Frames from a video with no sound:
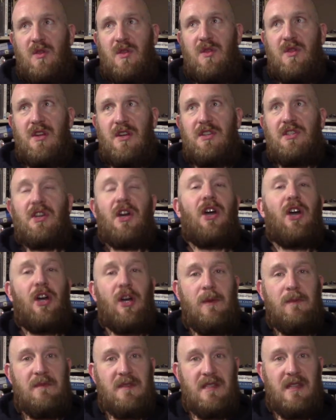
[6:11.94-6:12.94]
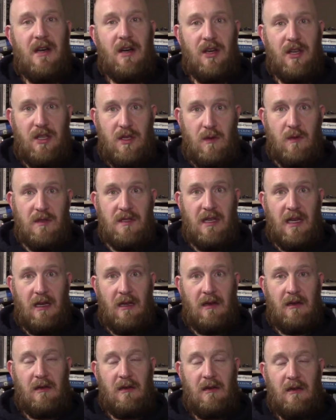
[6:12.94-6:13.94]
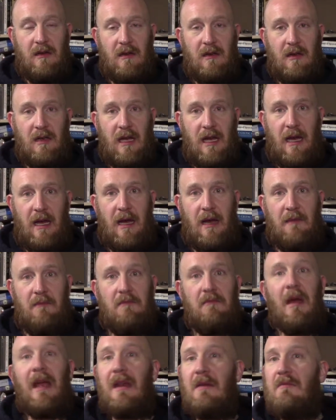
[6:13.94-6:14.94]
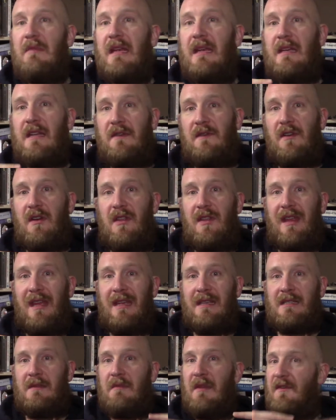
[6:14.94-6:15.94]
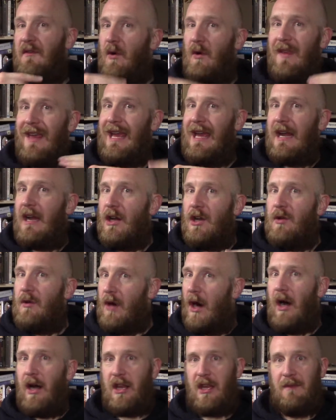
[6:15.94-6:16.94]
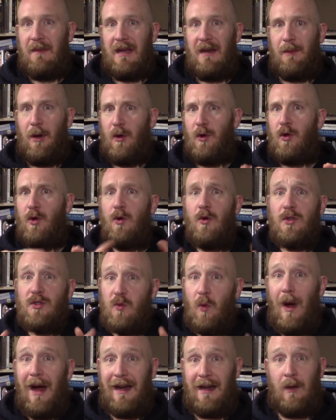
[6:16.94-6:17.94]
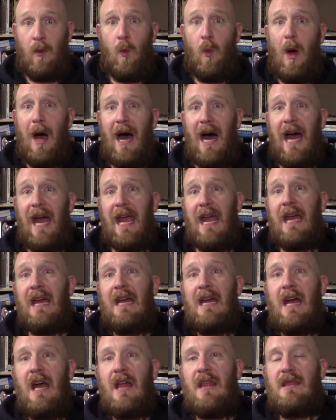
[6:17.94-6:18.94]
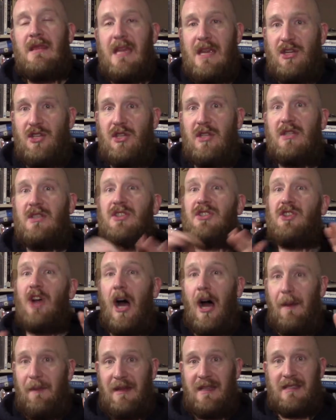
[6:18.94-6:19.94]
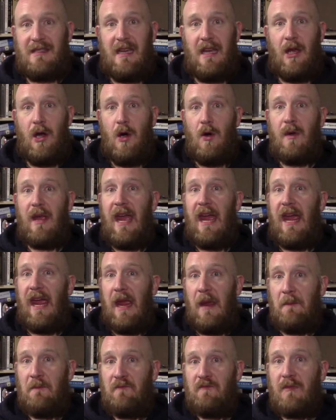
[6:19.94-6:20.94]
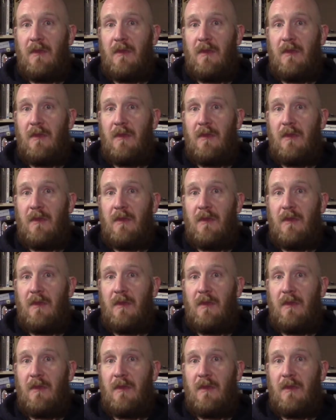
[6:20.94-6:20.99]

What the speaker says: the terms they're using might mean different things, and before they get into an argument about who's what and why, they should stop and say, okay,